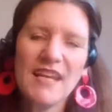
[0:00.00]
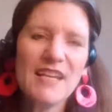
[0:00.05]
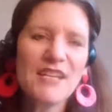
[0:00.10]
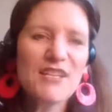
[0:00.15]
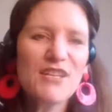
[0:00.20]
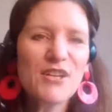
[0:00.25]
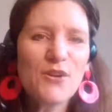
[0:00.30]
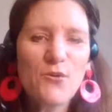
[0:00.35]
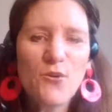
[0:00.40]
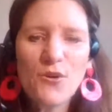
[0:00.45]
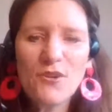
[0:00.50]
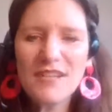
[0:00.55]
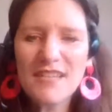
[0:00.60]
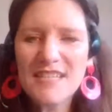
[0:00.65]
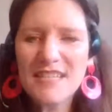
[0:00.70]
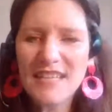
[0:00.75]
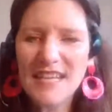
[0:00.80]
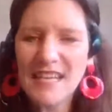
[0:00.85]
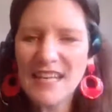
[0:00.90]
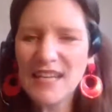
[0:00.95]
is the
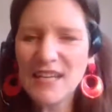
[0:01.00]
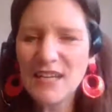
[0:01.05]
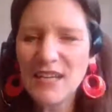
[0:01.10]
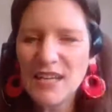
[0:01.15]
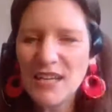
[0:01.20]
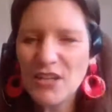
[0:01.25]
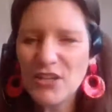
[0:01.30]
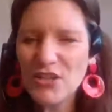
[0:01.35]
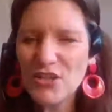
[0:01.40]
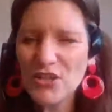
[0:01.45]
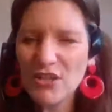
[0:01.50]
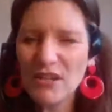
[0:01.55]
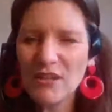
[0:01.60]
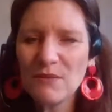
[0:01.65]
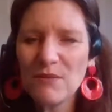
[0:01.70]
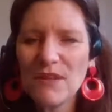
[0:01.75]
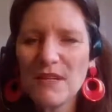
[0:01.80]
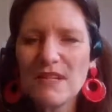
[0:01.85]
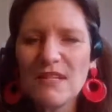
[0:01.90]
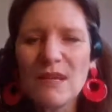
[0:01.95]
quality
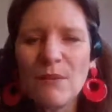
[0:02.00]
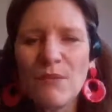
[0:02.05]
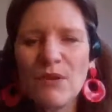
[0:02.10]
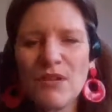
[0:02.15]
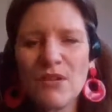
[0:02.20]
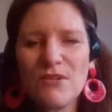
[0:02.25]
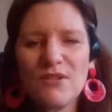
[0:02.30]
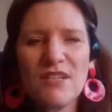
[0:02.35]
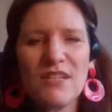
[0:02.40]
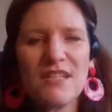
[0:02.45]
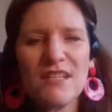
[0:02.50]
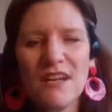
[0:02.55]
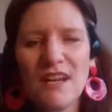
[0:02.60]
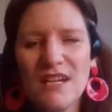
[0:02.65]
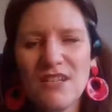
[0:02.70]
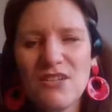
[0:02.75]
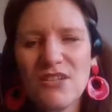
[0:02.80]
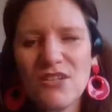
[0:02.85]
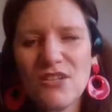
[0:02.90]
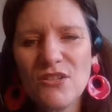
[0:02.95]
shown by someone who
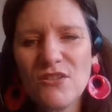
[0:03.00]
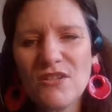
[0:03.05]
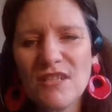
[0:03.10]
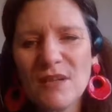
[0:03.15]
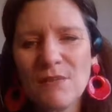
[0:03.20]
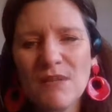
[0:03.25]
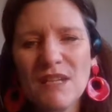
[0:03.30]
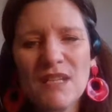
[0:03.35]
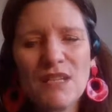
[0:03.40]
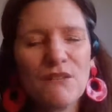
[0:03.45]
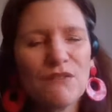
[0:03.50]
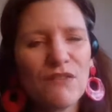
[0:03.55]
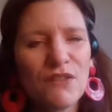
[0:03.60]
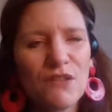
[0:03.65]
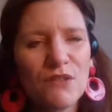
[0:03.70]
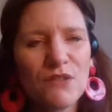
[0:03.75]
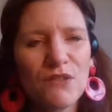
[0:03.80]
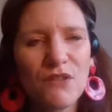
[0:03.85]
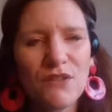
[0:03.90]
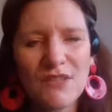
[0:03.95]
decides to do something
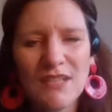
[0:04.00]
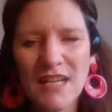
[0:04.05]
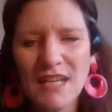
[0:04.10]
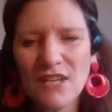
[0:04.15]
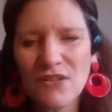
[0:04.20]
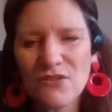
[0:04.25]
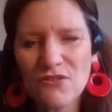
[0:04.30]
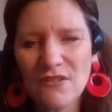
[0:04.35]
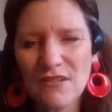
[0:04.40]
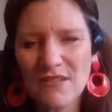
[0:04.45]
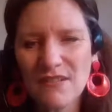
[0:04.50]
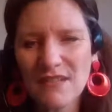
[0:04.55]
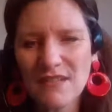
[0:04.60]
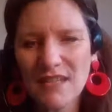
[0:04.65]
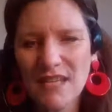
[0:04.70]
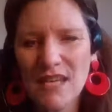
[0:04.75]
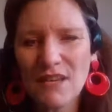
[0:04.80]
difficult or dangerous,